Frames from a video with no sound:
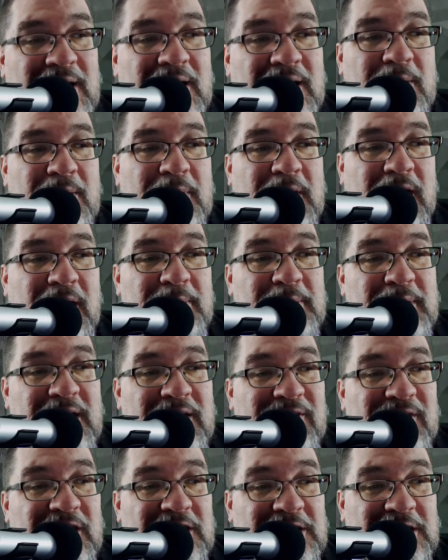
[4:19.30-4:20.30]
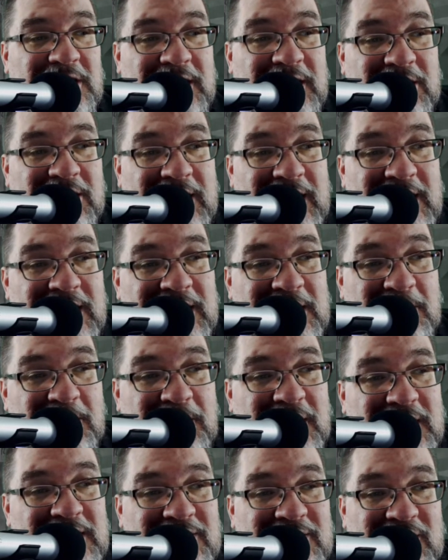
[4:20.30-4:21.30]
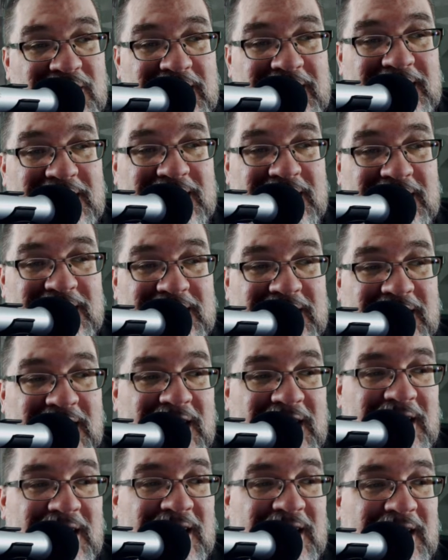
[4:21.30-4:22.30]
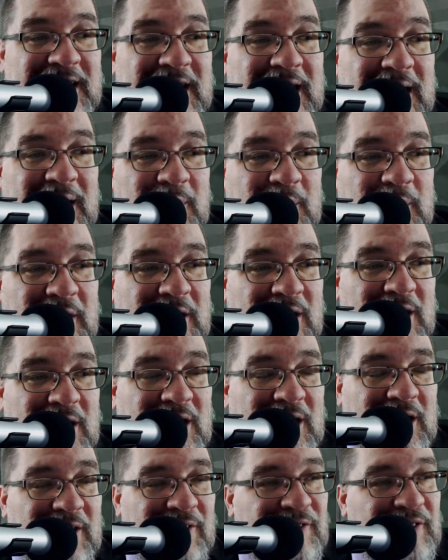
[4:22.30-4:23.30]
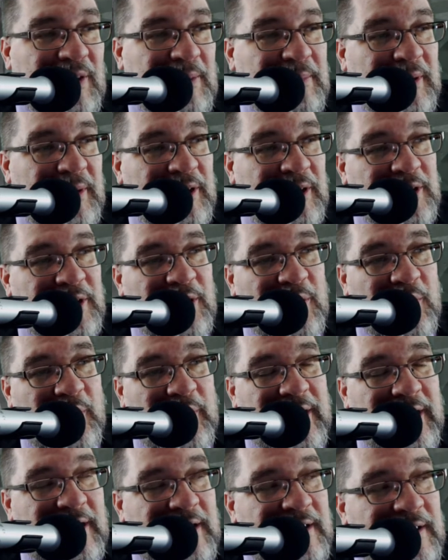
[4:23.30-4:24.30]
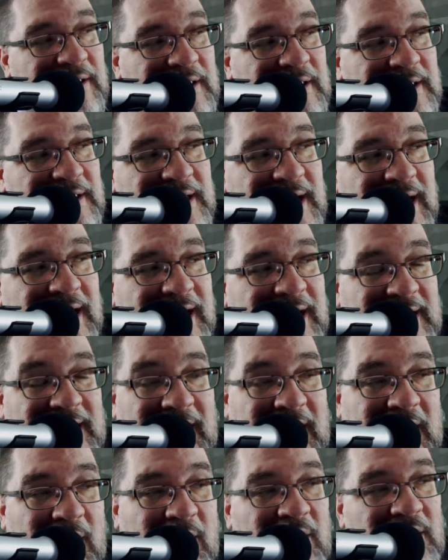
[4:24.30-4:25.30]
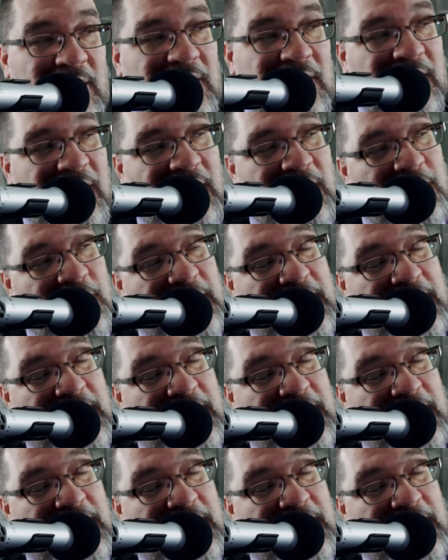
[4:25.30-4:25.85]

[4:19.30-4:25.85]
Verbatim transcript: Bellamy eventually created the Pledge of Allegiance that we're all familiar with today. Now, I want